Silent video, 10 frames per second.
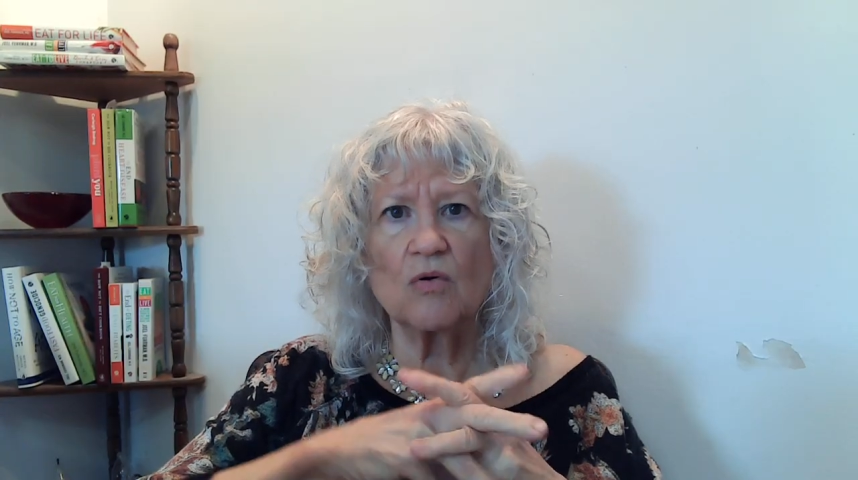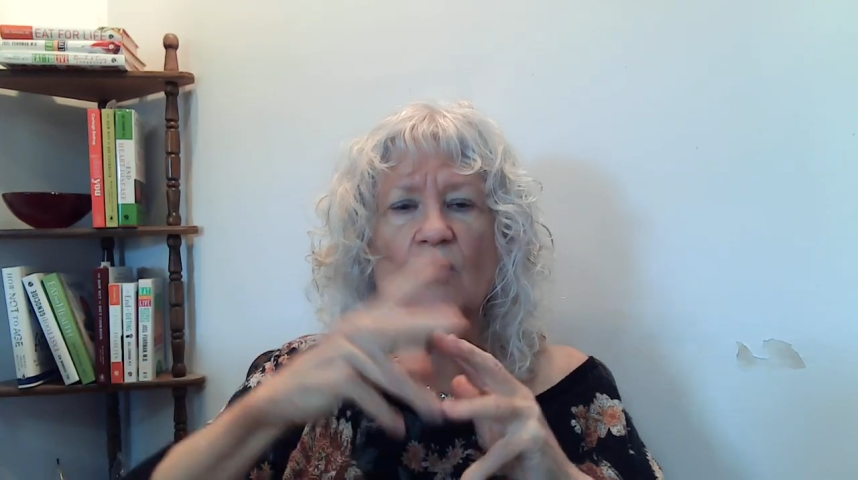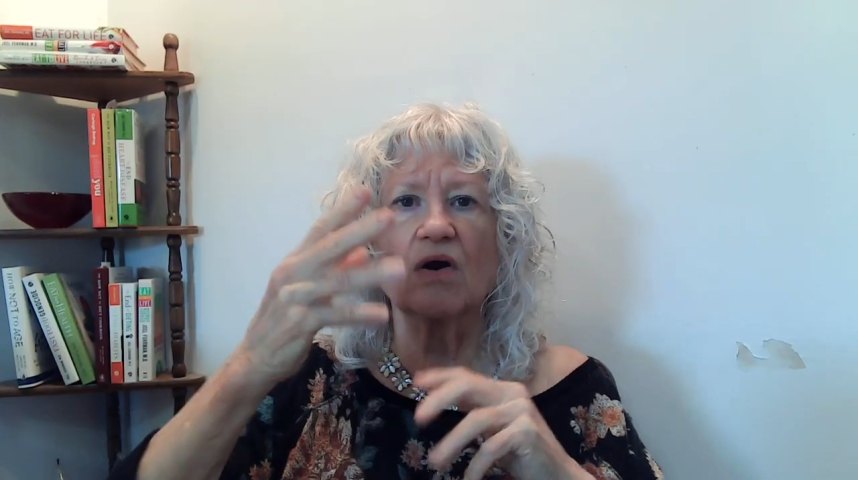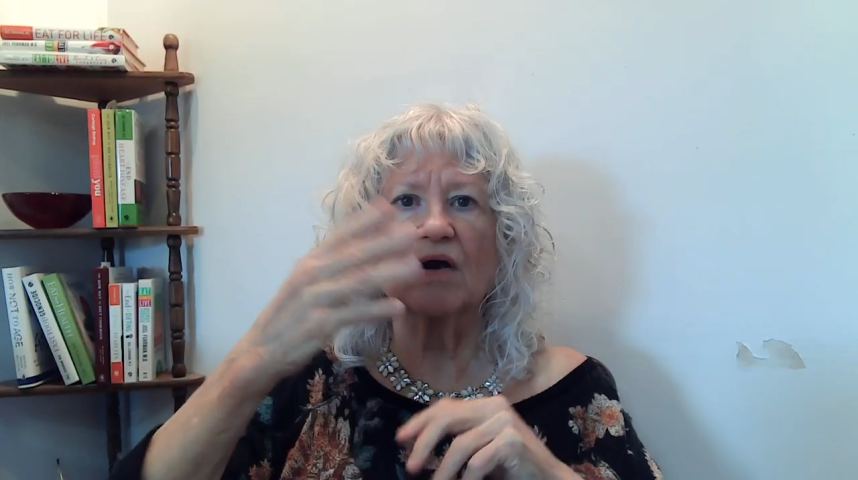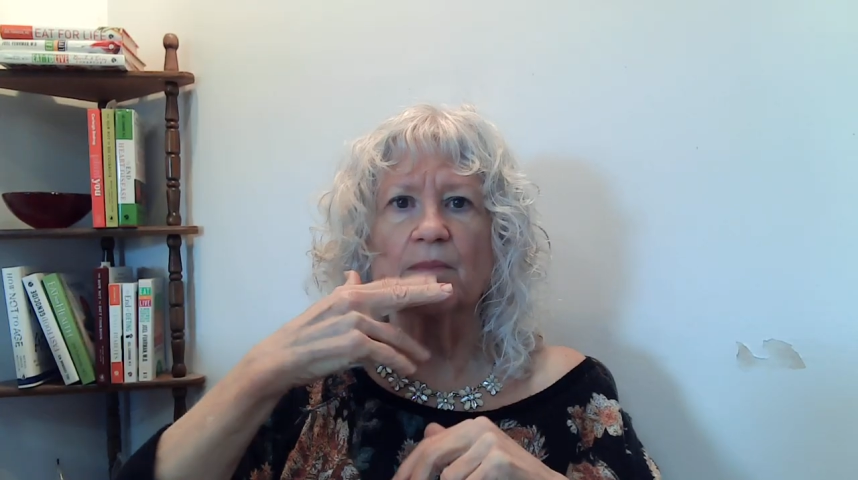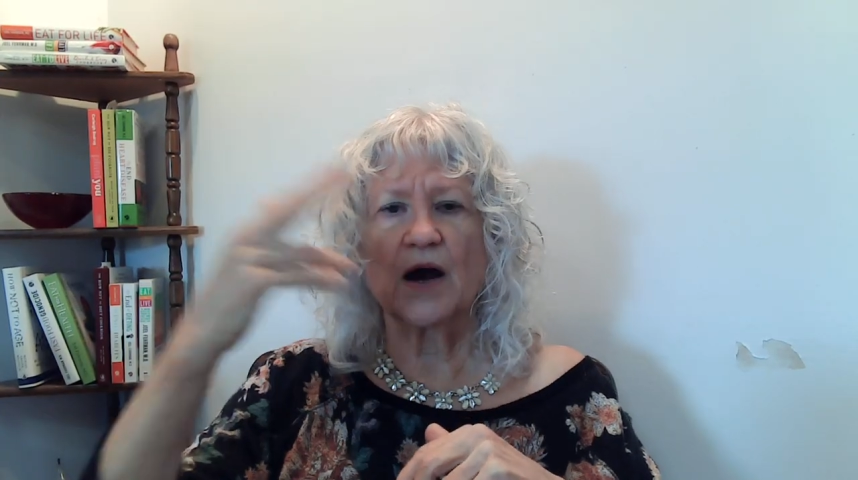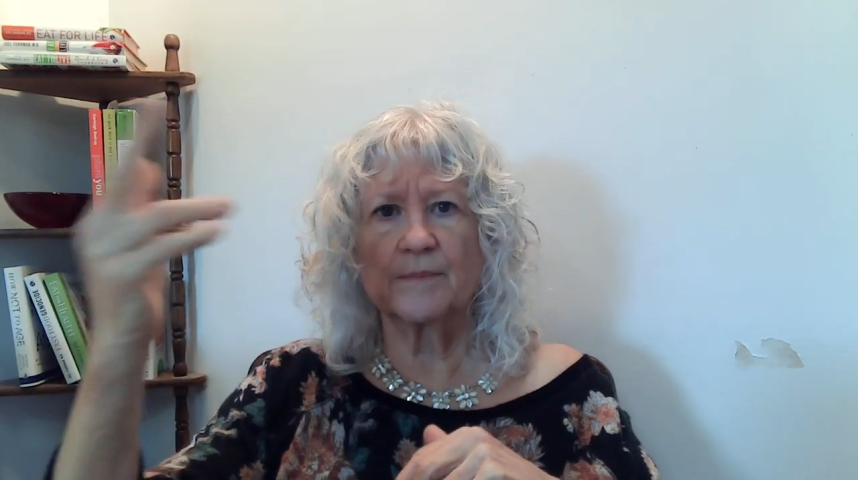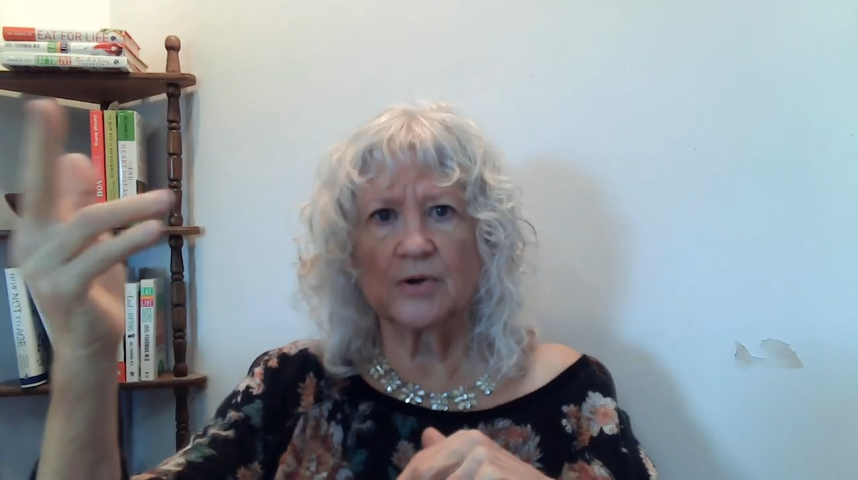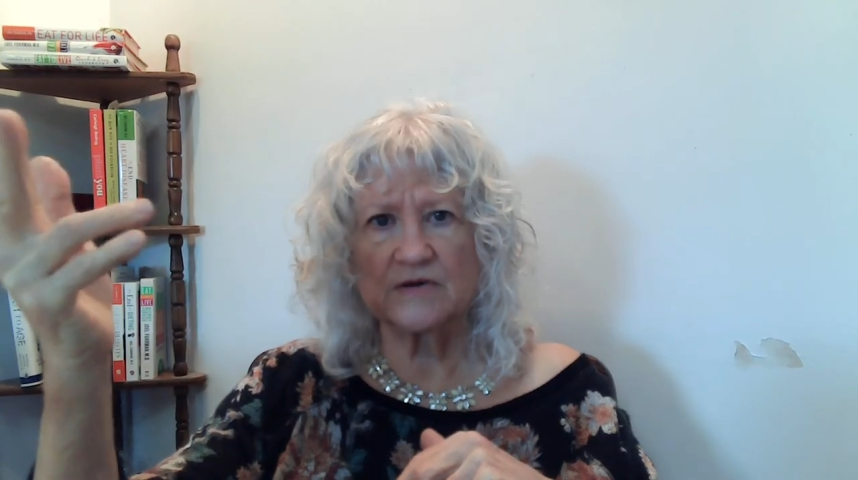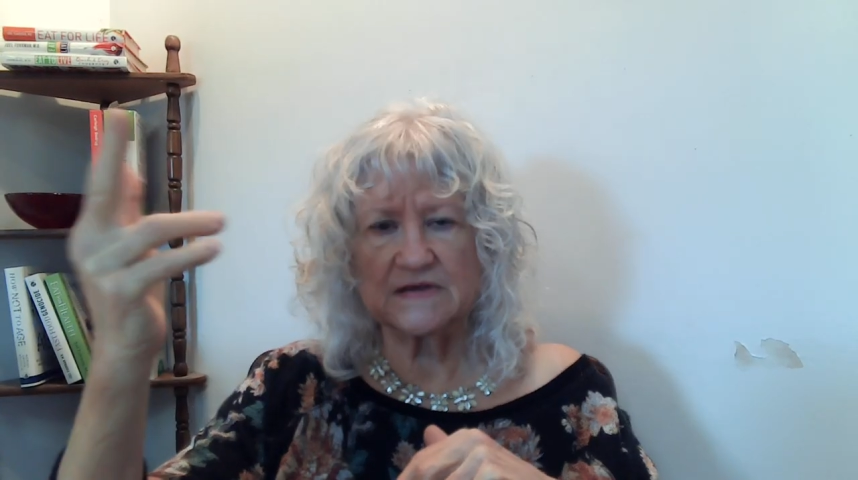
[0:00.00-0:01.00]
or a
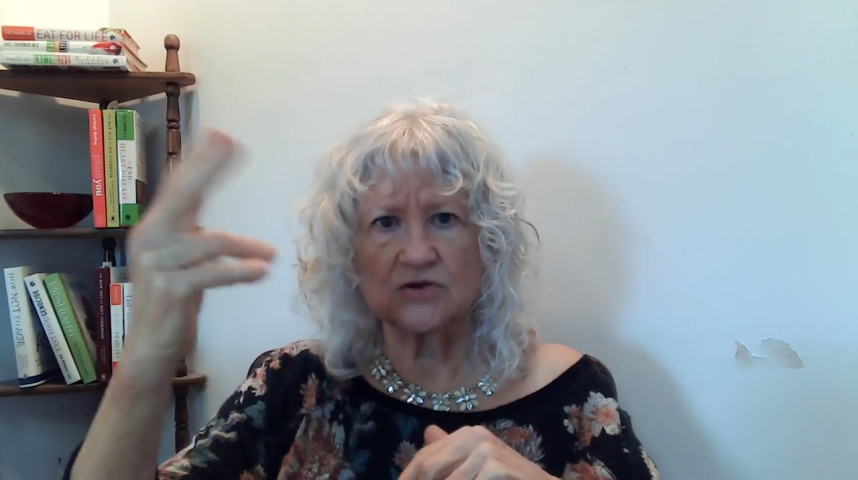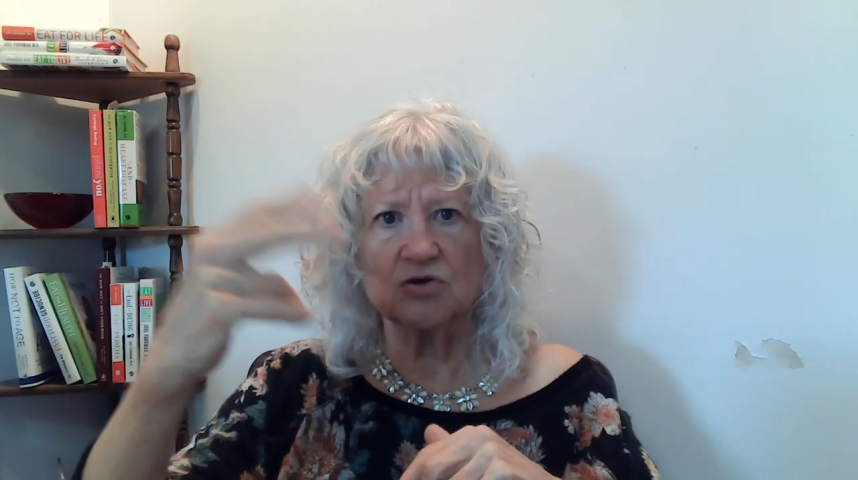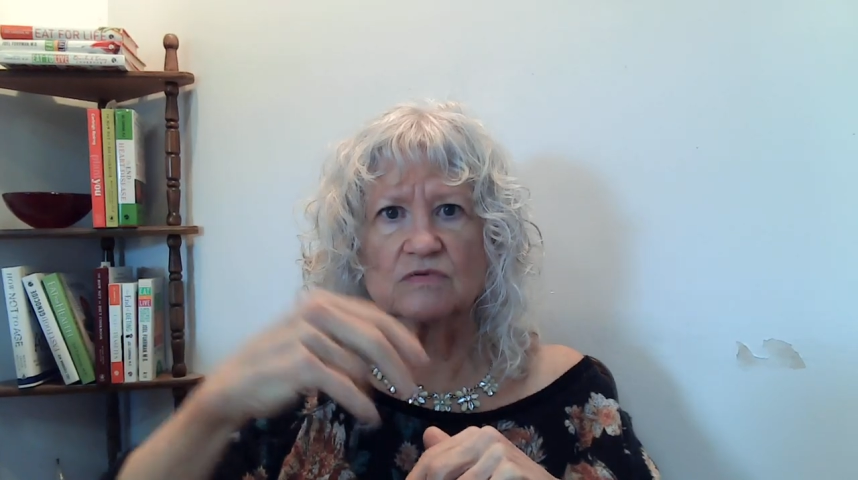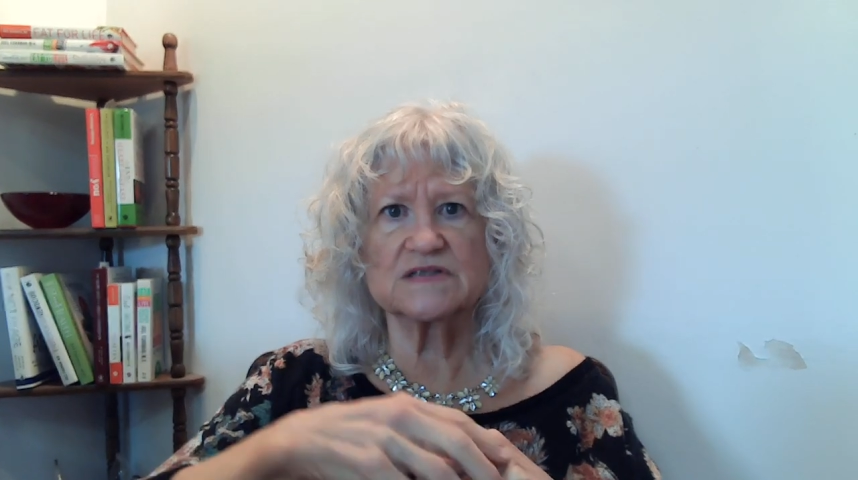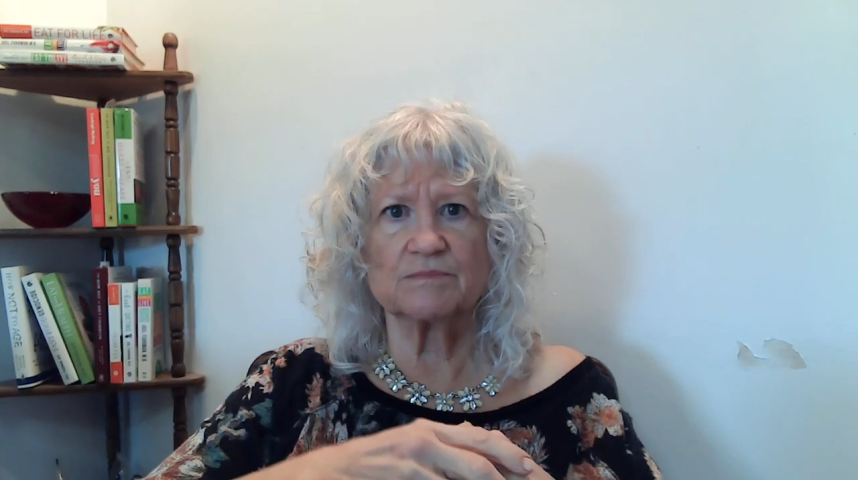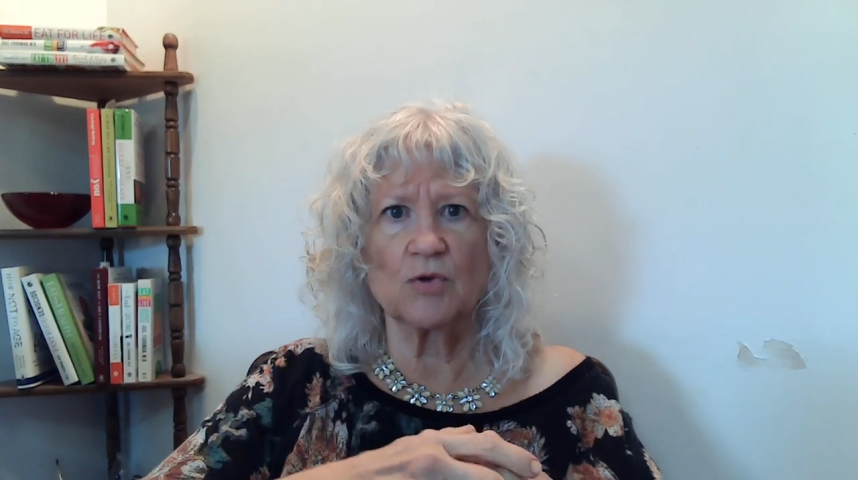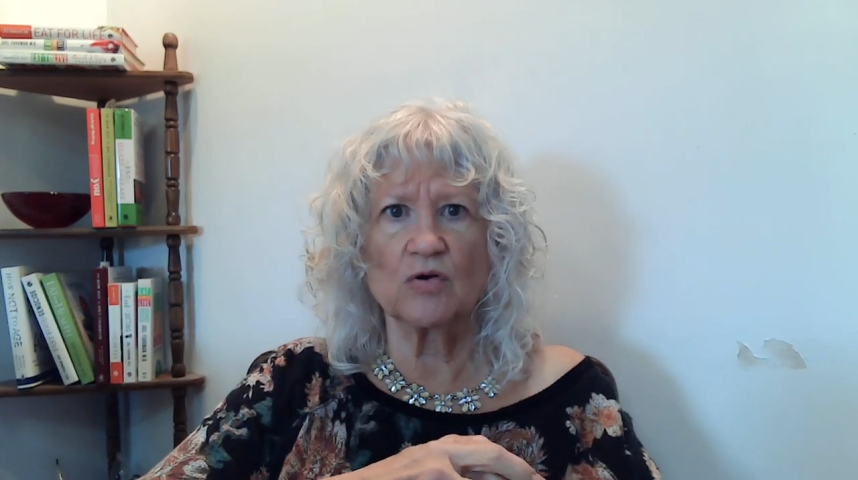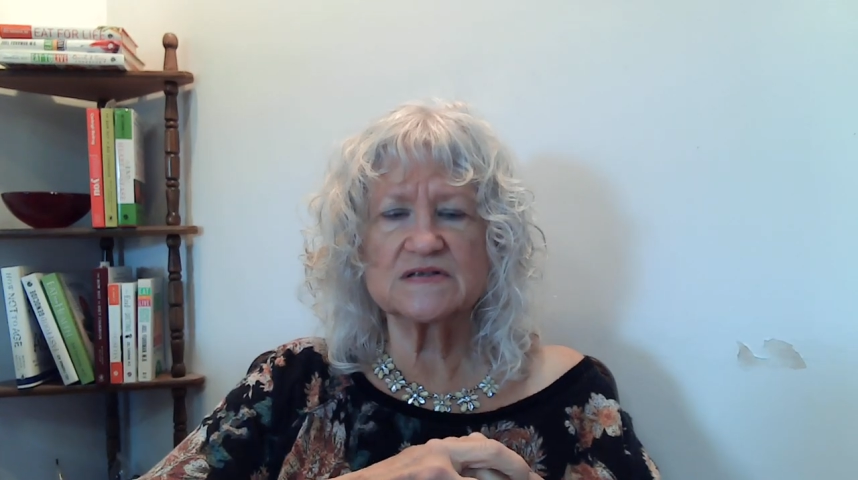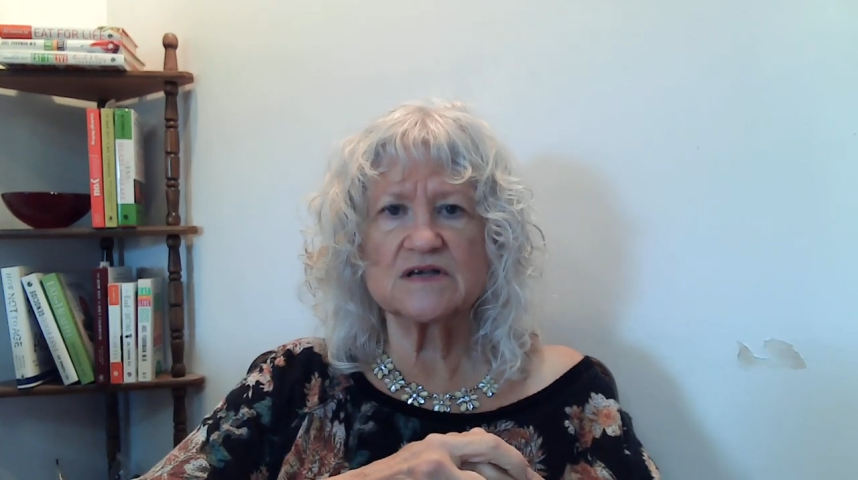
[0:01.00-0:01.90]
person who smokes.